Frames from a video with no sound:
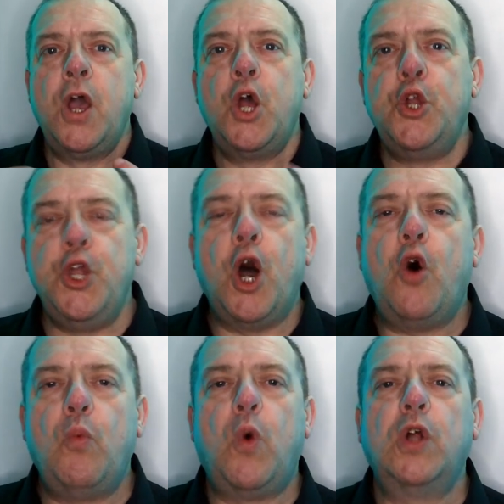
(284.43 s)
not
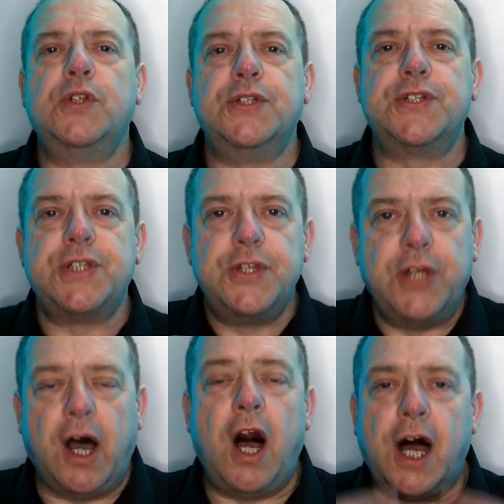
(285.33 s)
ones
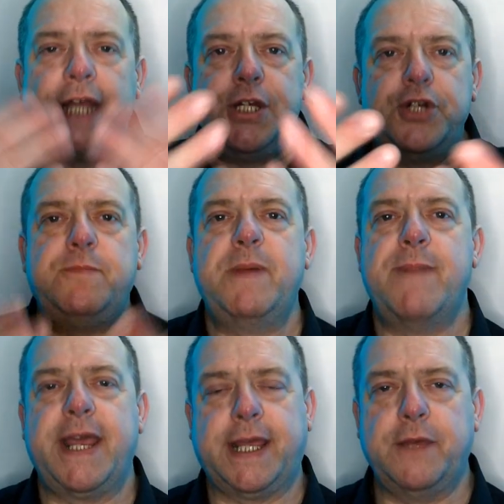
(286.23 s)
that I should be
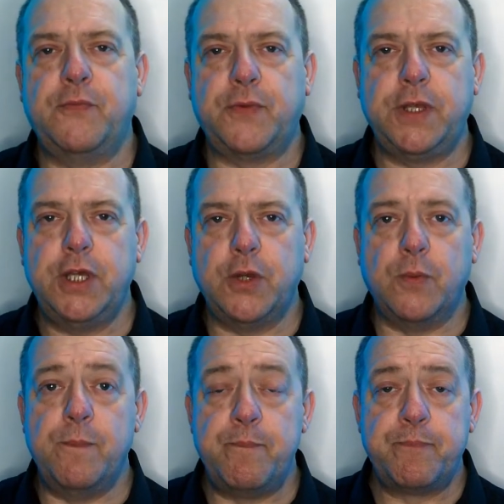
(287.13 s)
making for you.
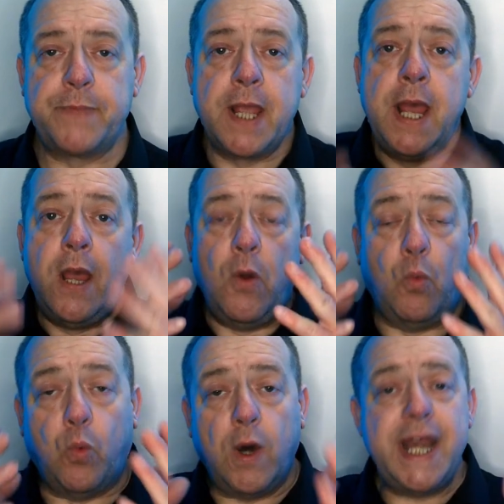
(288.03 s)

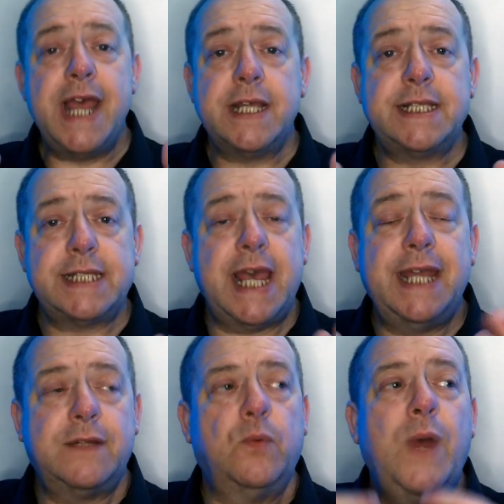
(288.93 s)
When I
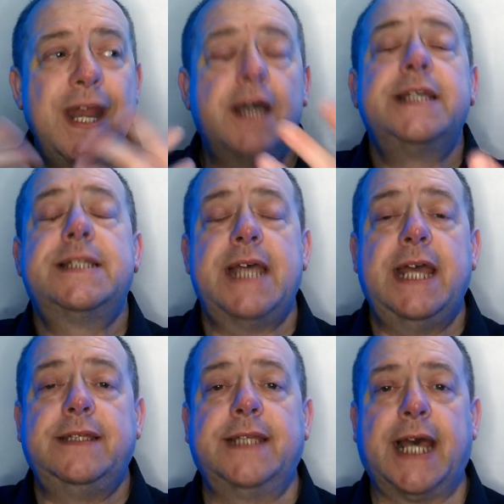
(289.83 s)
said, when I
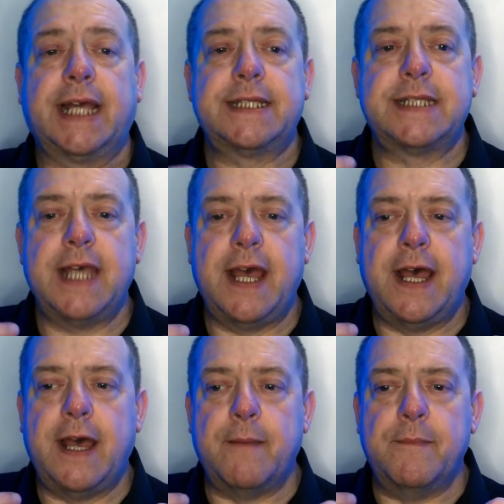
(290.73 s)
said that
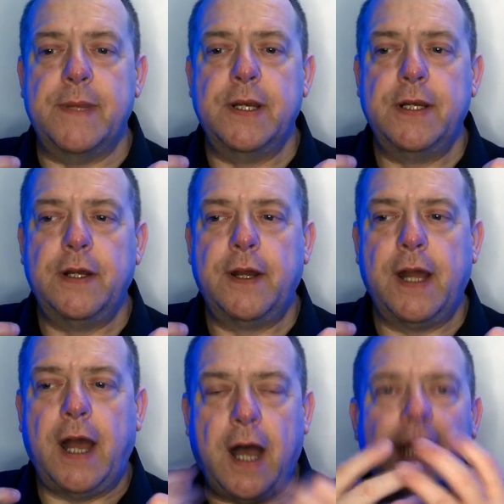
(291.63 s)
um,
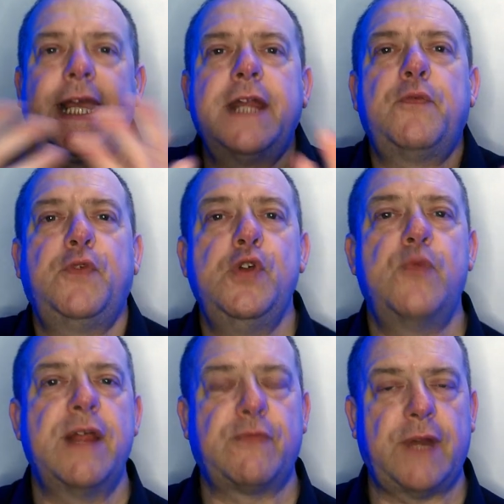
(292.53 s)
I get a few
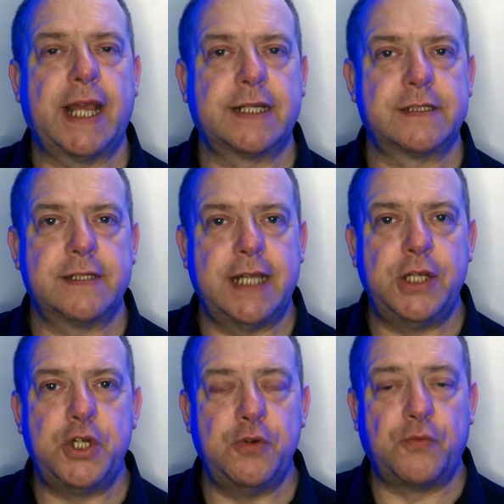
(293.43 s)
red flags
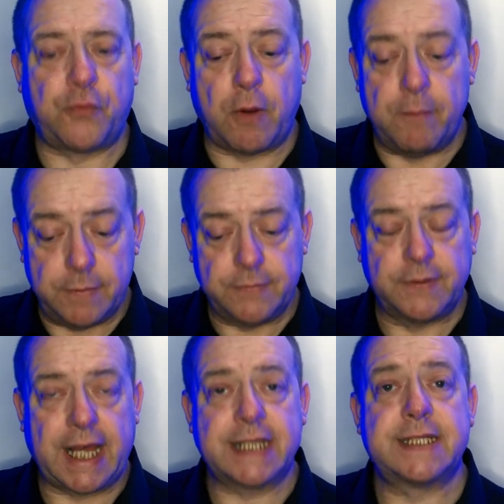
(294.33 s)
issued from
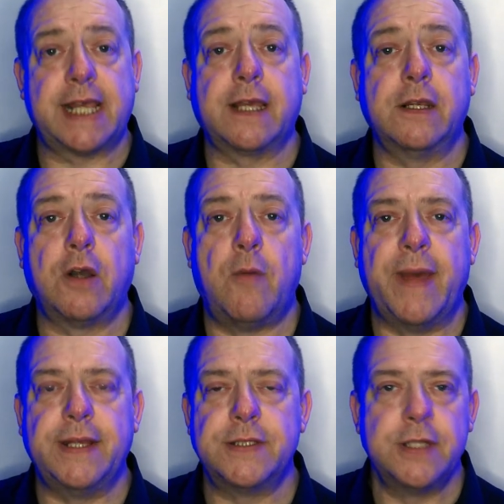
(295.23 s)
that second
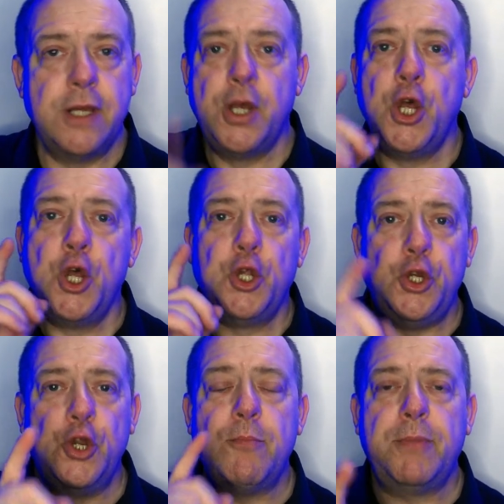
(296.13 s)
comment,
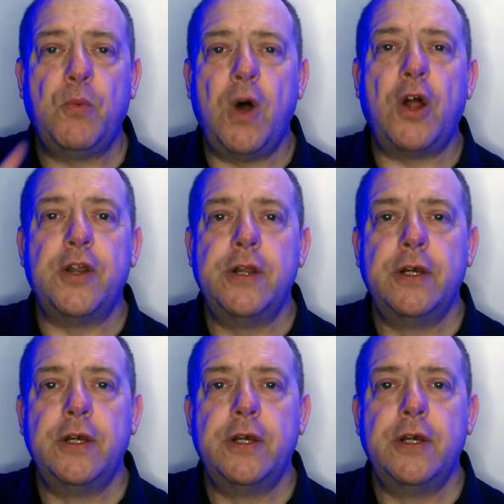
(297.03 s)
number one,